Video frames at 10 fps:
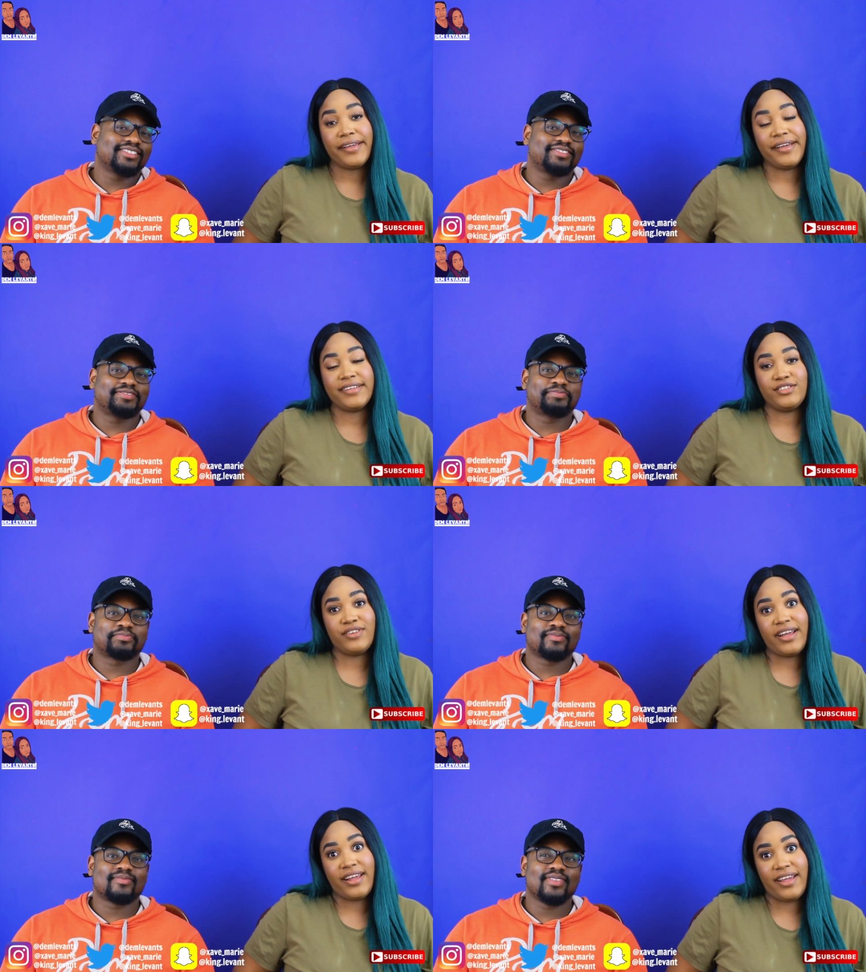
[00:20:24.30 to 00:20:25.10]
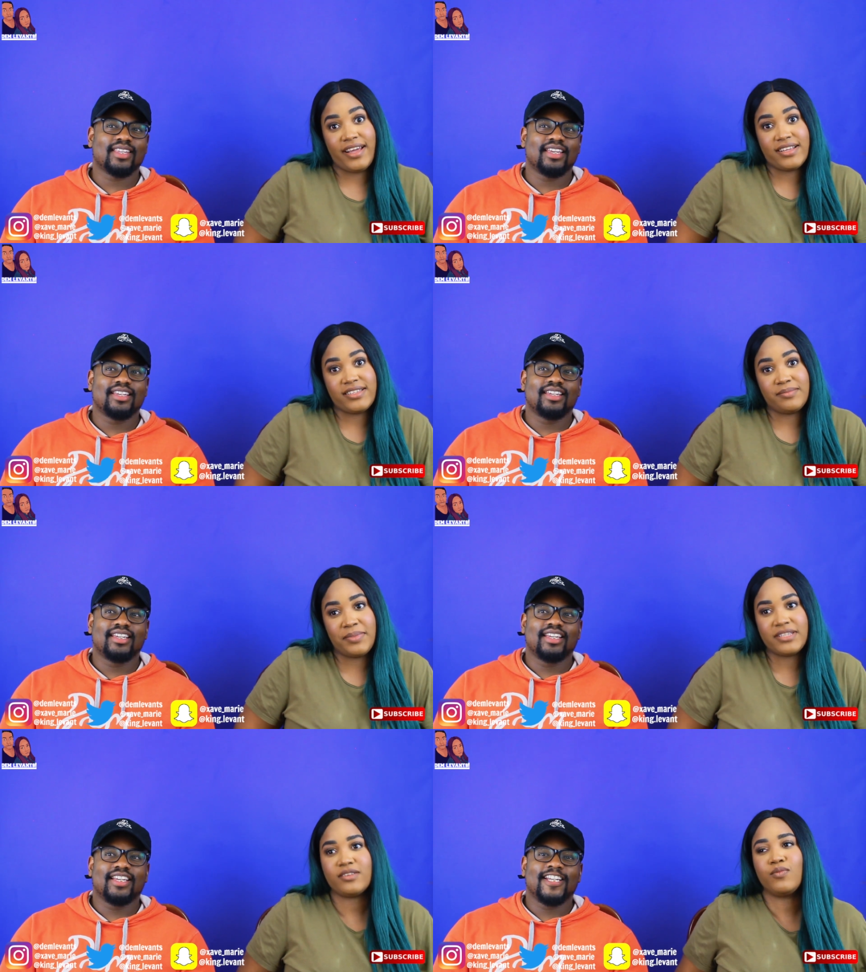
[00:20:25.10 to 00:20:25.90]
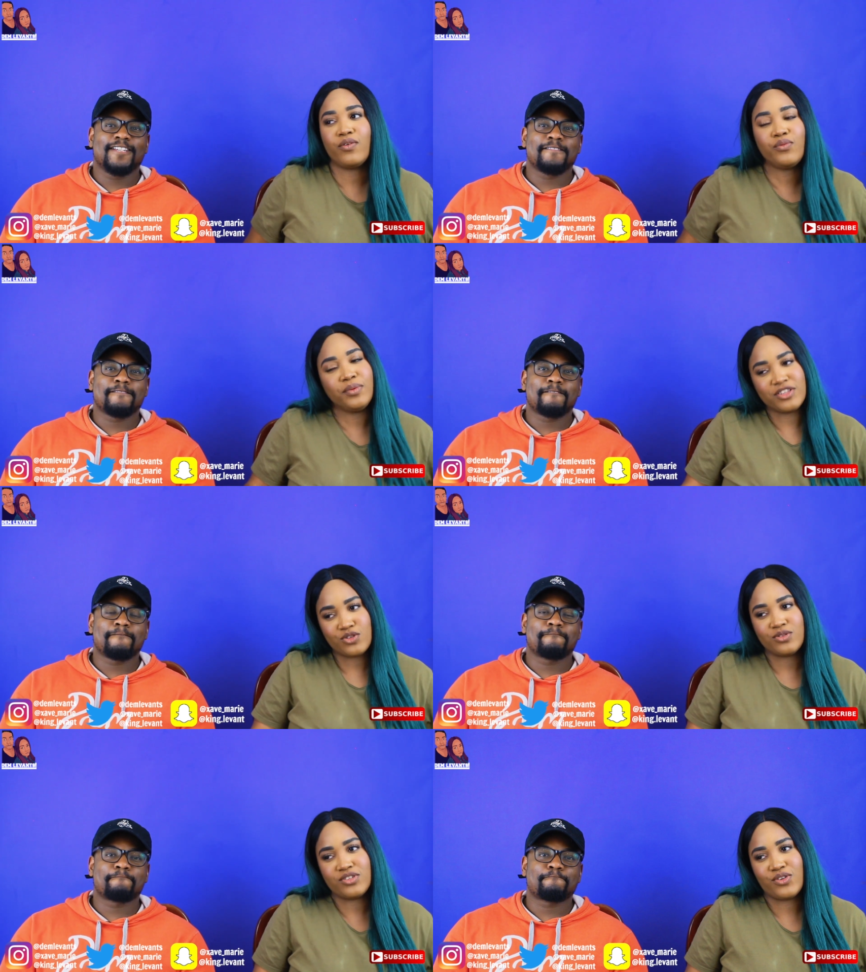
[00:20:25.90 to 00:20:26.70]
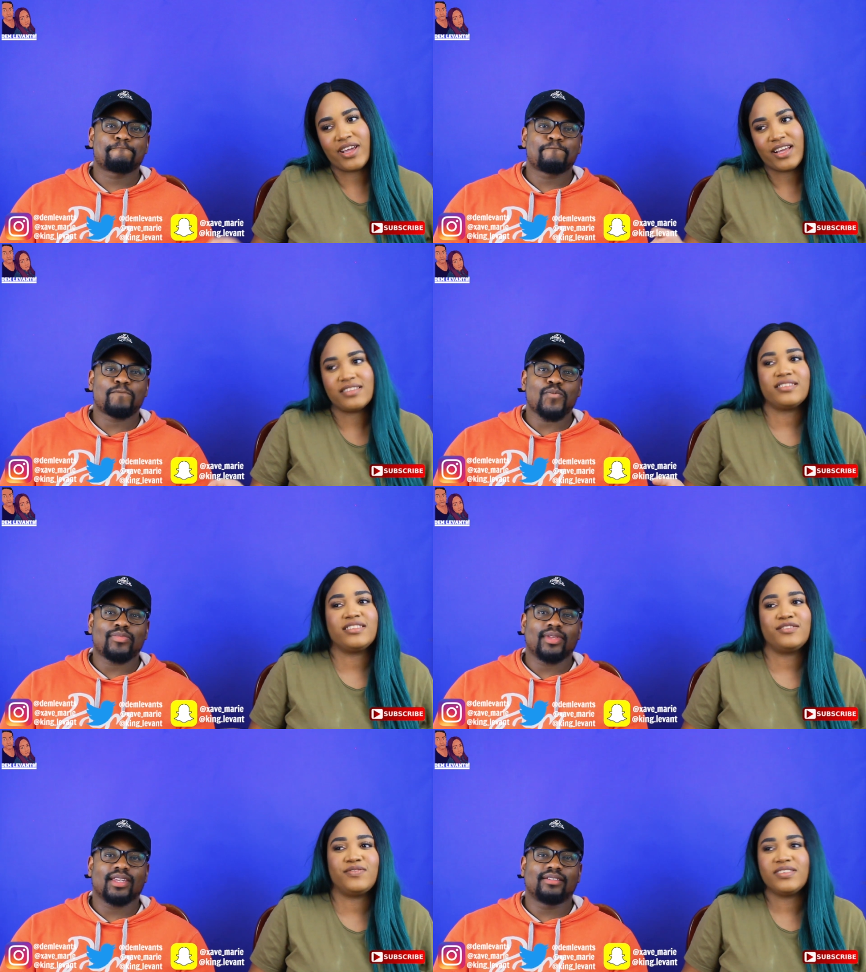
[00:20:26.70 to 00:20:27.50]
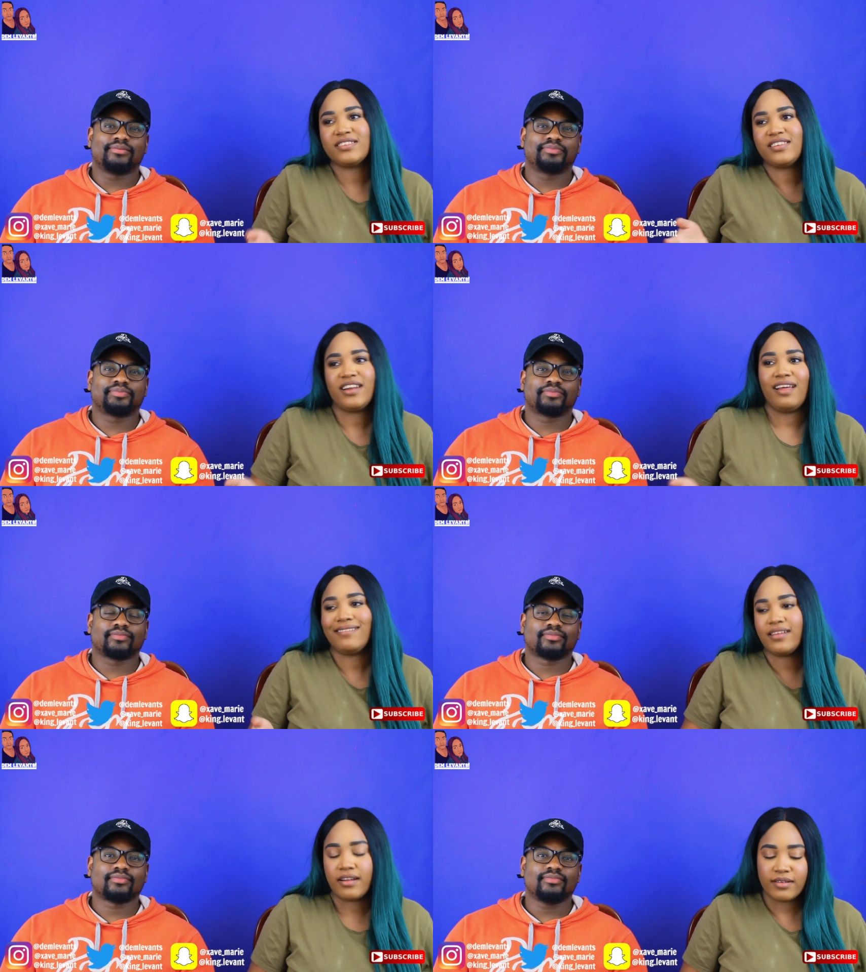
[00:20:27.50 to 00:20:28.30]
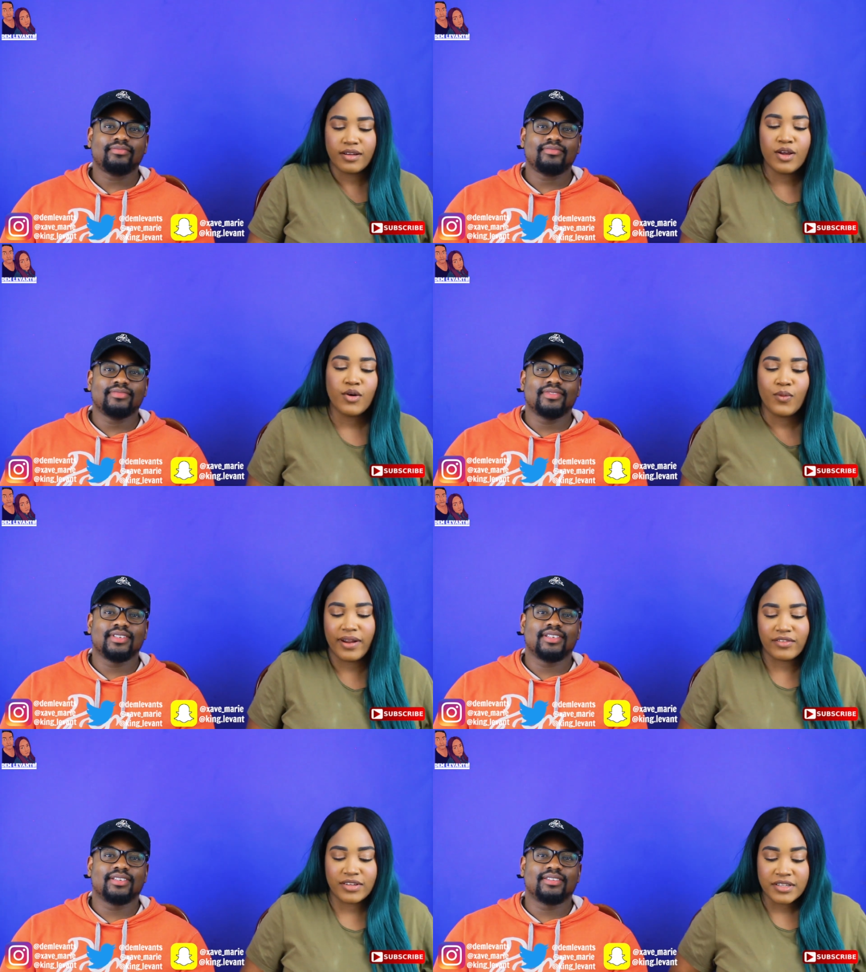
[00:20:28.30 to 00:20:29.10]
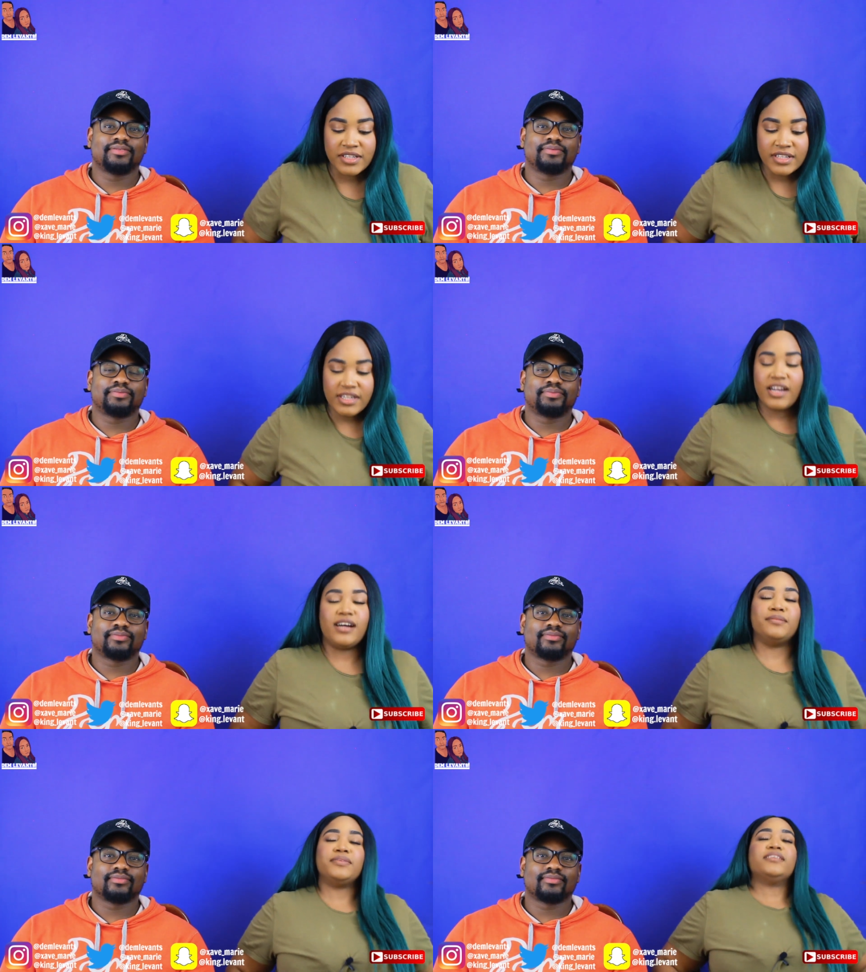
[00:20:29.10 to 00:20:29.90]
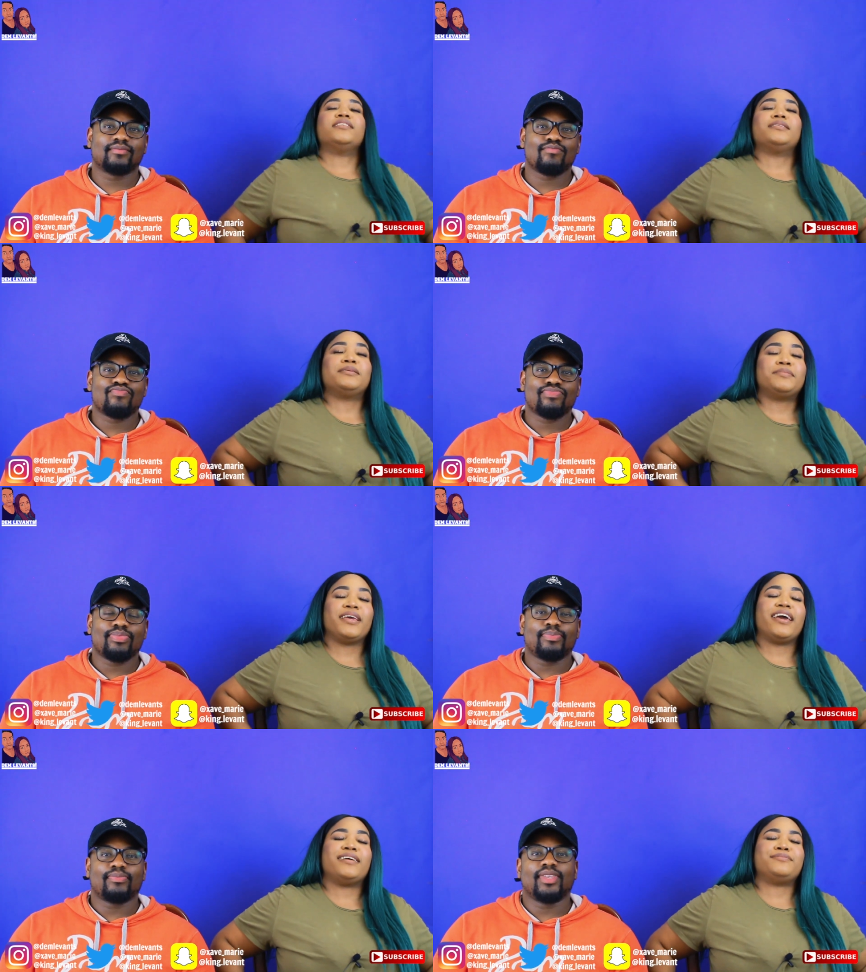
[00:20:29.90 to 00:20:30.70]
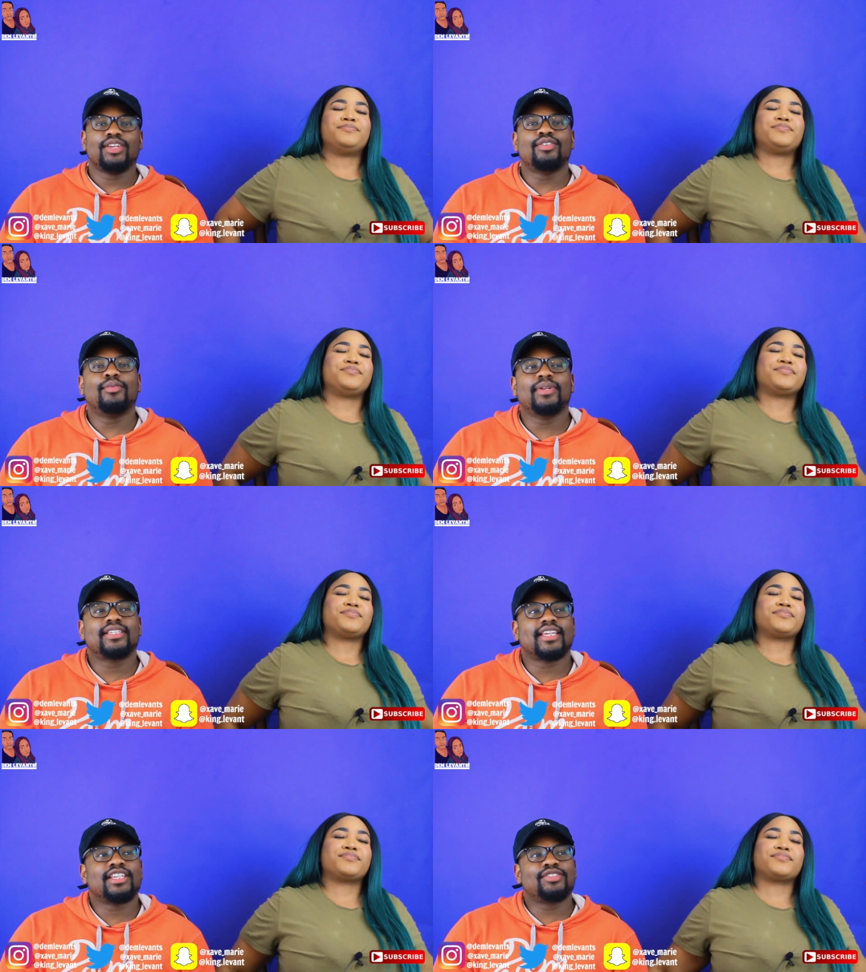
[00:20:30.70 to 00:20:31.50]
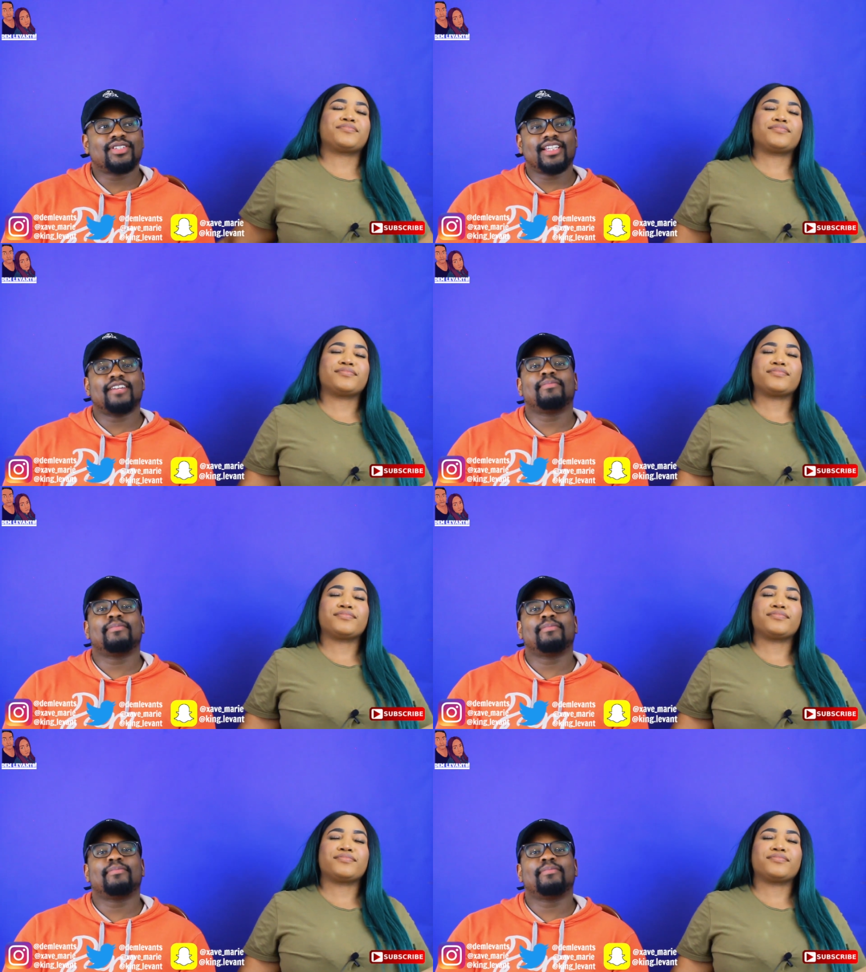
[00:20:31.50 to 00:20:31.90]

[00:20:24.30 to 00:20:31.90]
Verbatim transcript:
Speaker 1: I guess, right? I guess, based on what we've been told. So I guess this was, you know, whatever. Um, but yeah.
Speaker 2: You know what's interesting